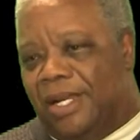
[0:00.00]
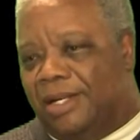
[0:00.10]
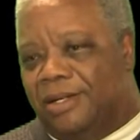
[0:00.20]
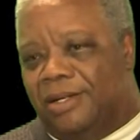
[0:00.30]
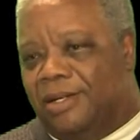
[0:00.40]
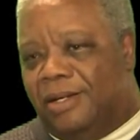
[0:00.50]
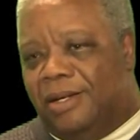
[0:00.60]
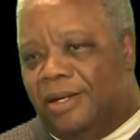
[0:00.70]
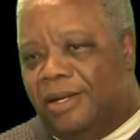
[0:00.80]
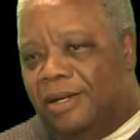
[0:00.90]
I didn't
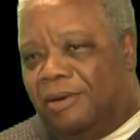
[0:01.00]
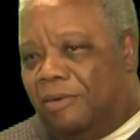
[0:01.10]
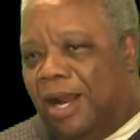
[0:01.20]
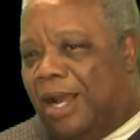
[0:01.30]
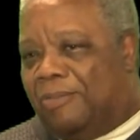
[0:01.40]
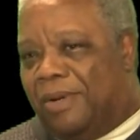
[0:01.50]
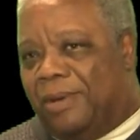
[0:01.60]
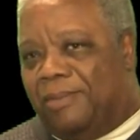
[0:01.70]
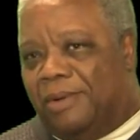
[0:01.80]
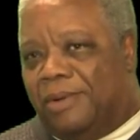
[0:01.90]
rob
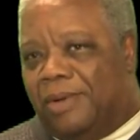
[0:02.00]
people.